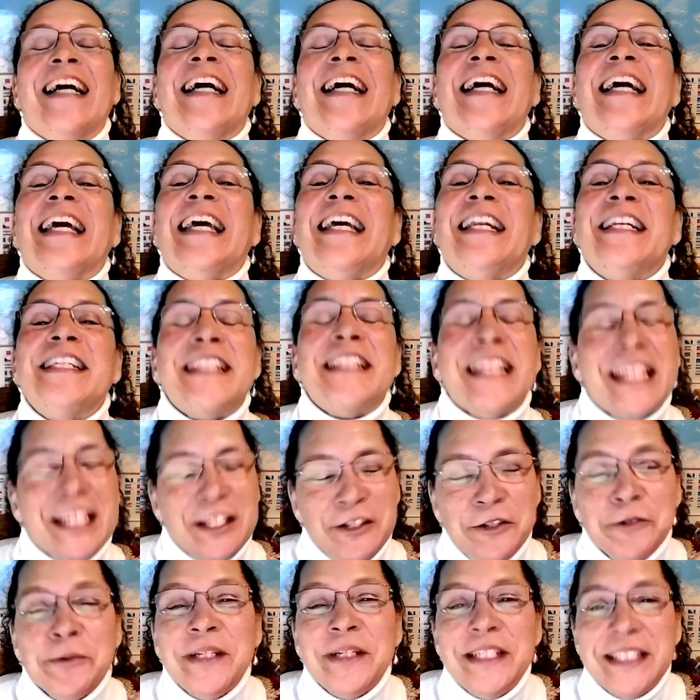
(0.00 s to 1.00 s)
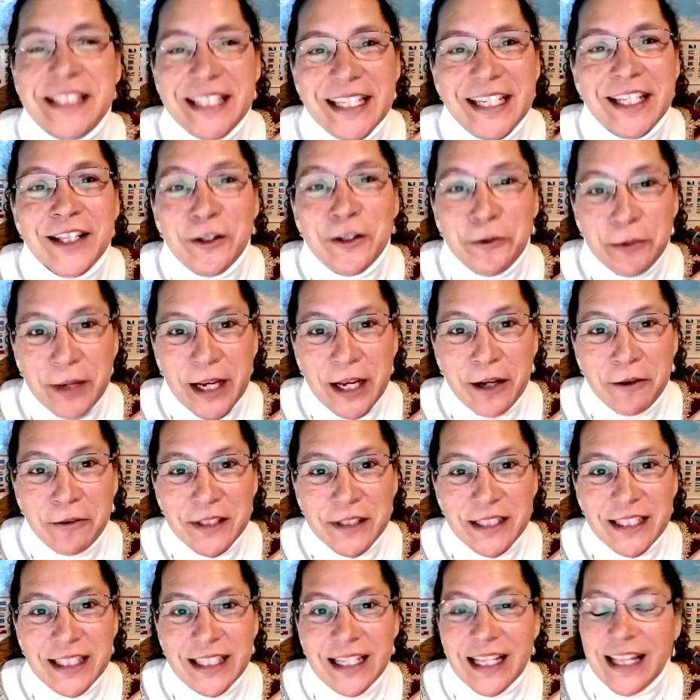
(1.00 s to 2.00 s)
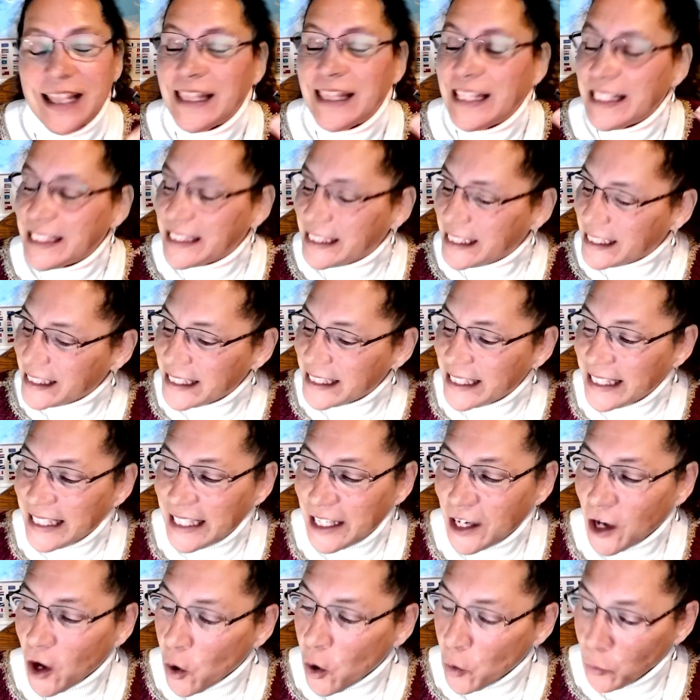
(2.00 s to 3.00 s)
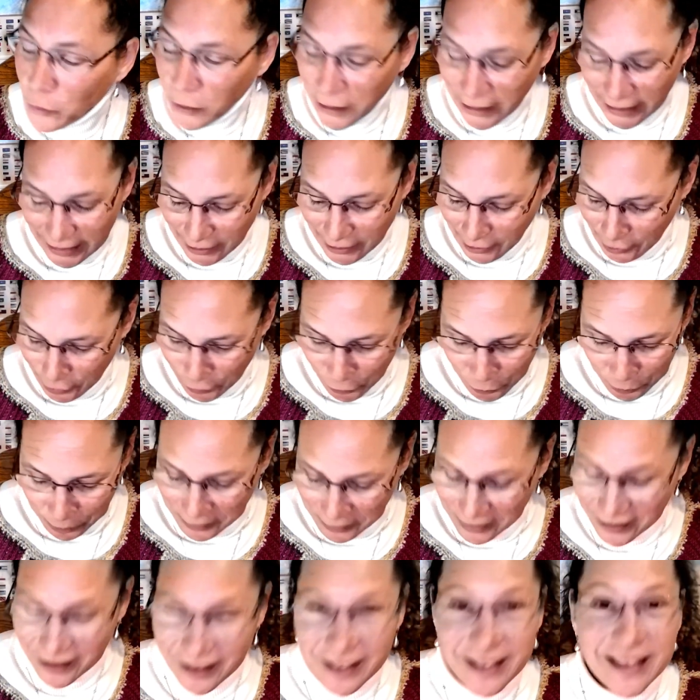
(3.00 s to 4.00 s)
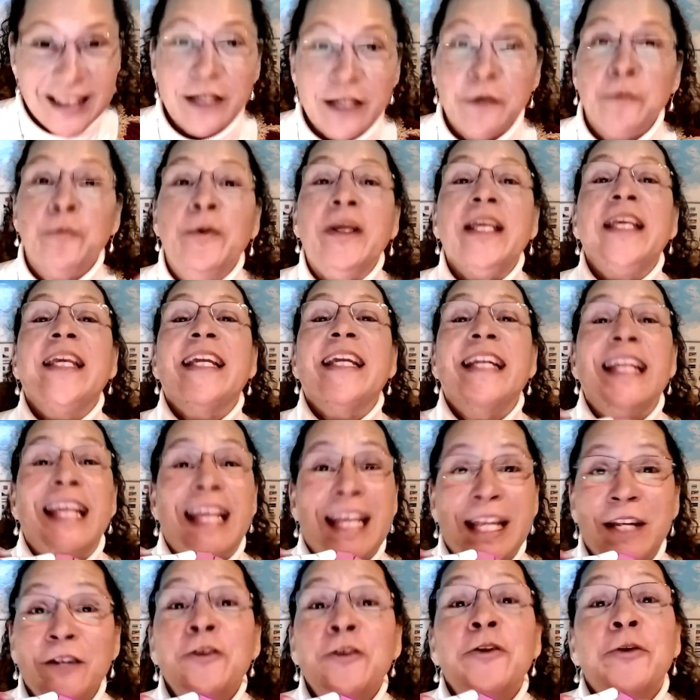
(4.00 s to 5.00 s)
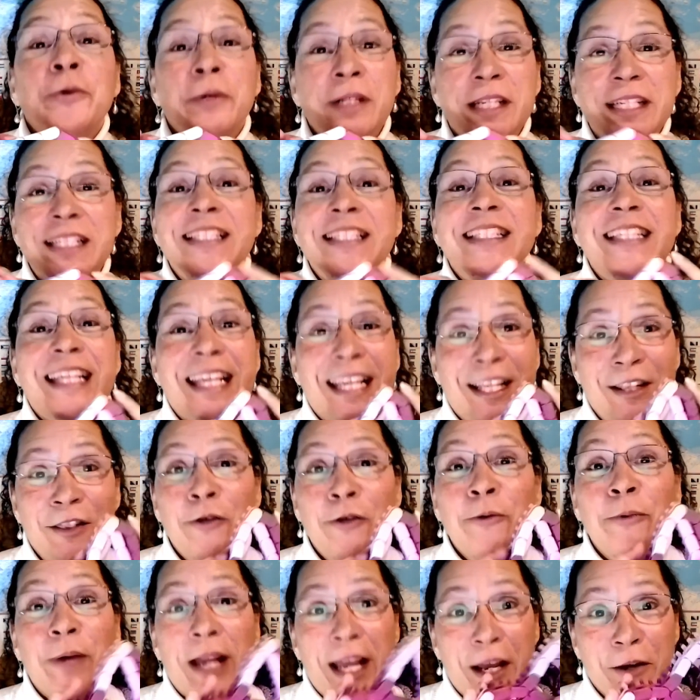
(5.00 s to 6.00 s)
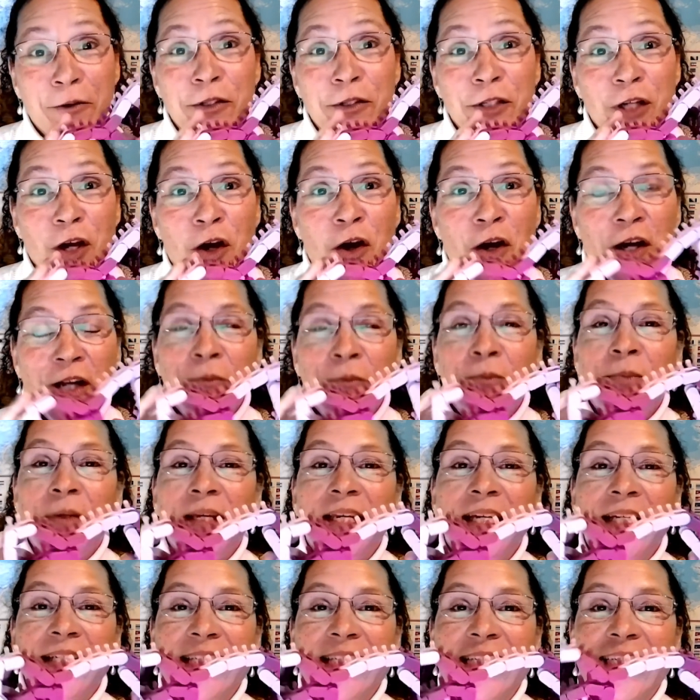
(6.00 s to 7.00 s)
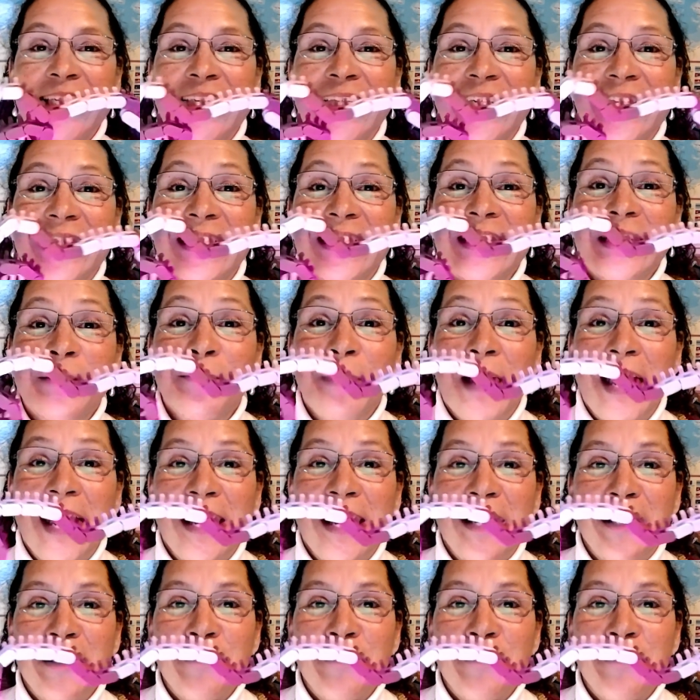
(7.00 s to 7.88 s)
It is increasing in the round. This is the only loom that we can increase in the round on because it can expand.